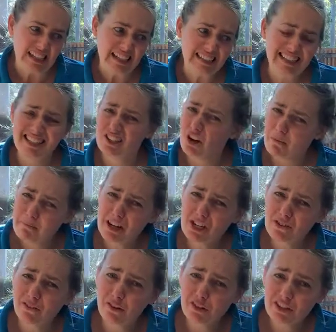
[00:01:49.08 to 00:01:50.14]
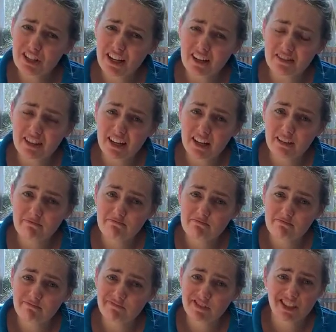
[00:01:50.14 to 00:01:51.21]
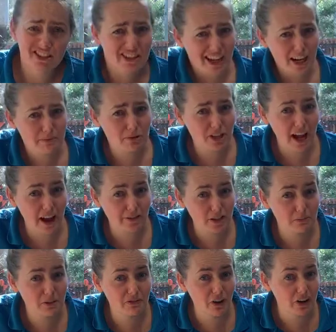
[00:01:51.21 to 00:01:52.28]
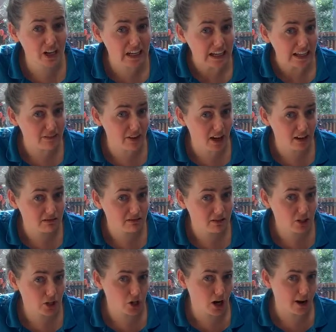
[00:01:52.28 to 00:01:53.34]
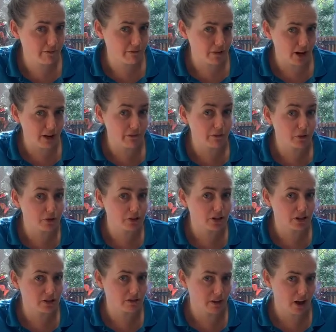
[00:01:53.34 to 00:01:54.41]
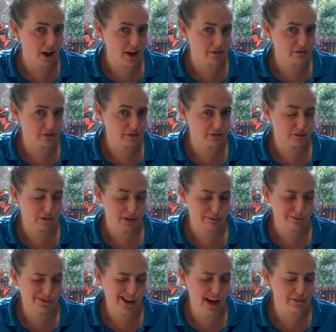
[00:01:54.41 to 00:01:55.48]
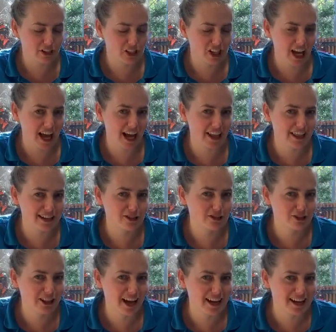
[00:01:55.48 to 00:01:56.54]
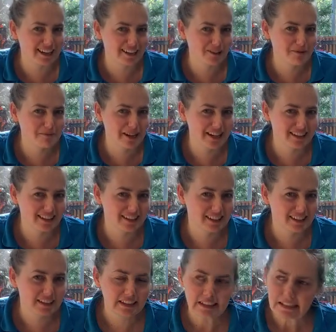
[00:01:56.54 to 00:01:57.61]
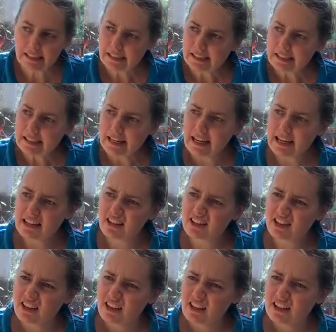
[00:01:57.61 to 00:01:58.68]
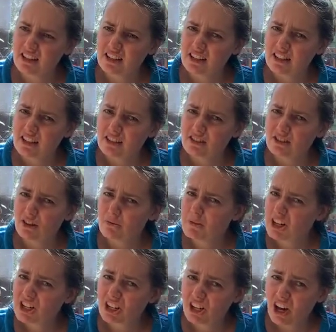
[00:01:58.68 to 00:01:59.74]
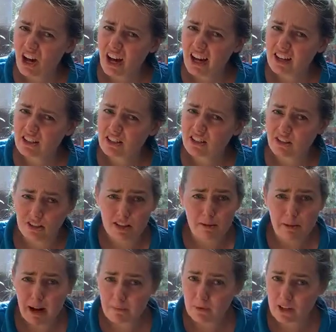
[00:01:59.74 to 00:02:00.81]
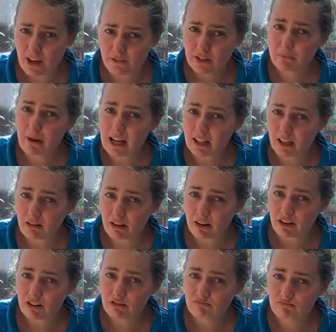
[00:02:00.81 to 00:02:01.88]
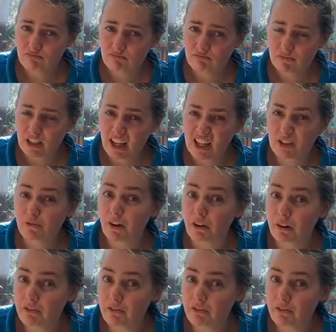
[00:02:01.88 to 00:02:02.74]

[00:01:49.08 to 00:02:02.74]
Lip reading: There's not much food down there, so the animals have to be very clever to try and find food to survive. And we'll have a look at how they do that in a little bit. There's not much light, so some animals have to make their own. It's very,